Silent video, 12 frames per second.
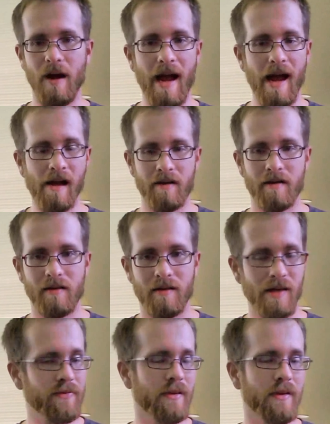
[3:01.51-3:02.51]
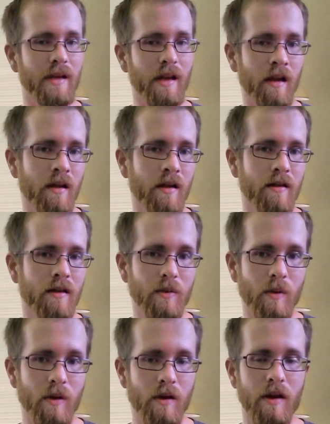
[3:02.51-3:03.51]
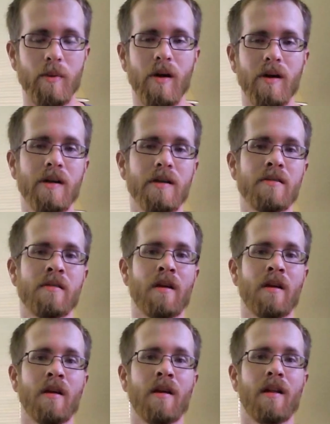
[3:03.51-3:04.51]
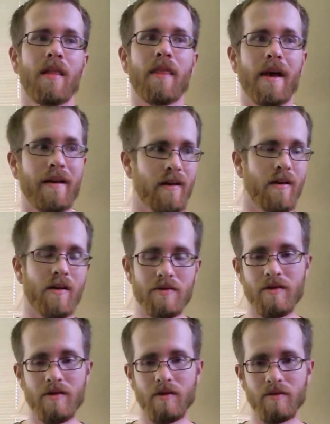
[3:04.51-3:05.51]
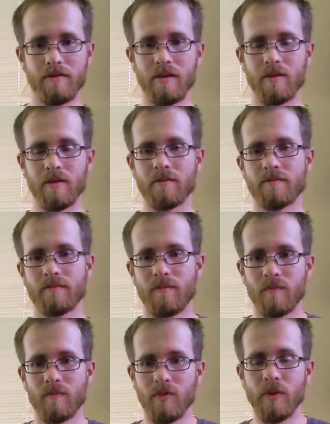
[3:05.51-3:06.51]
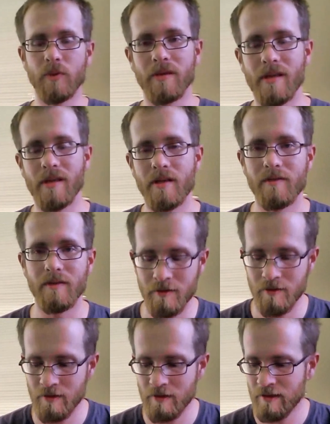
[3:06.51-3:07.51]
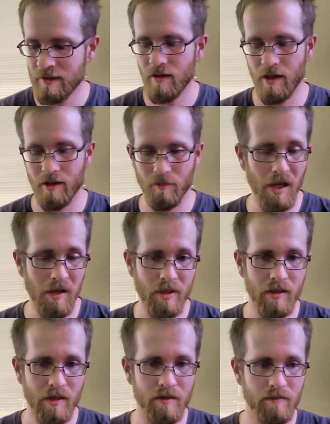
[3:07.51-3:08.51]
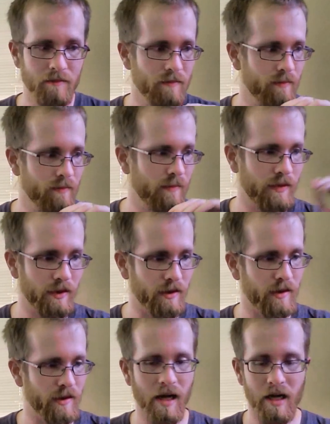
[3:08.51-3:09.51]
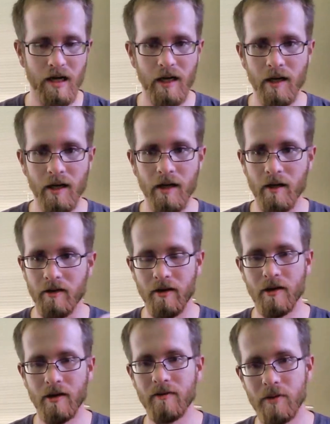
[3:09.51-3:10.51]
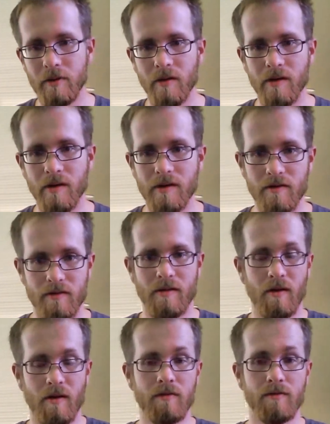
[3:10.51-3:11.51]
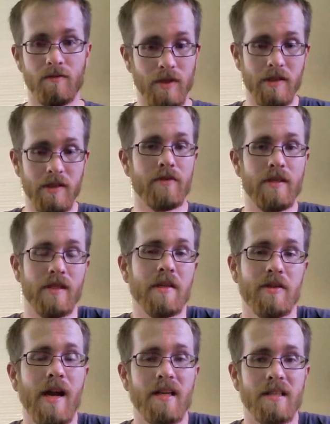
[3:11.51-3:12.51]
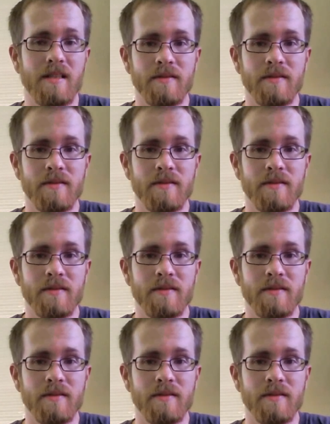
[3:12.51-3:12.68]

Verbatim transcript: act differently than you would otherwise, that can also, you know, ruin the interview. Like maybe you're a guy and your interviewer is, you know, really, really attractive.